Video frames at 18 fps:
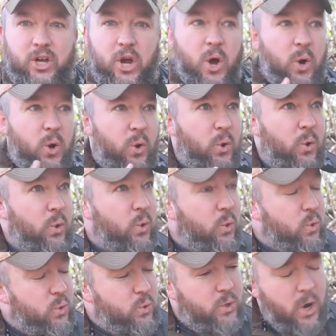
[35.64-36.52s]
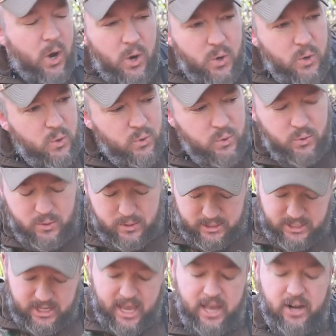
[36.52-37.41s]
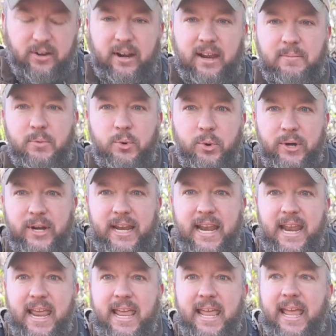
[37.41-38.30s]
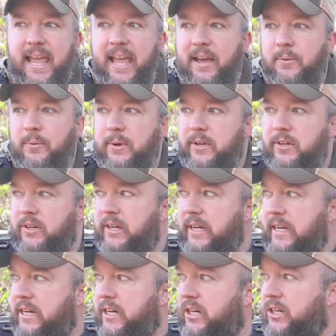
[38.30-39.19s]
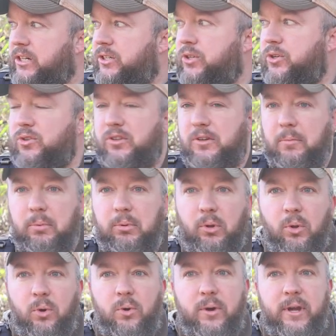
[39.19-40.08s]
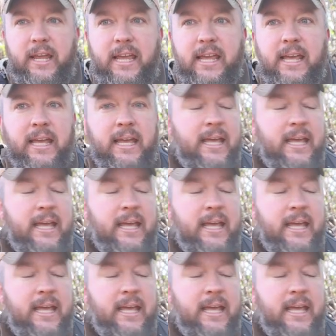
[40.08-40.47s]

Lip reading: cold Saturday morning, and we are here to deploy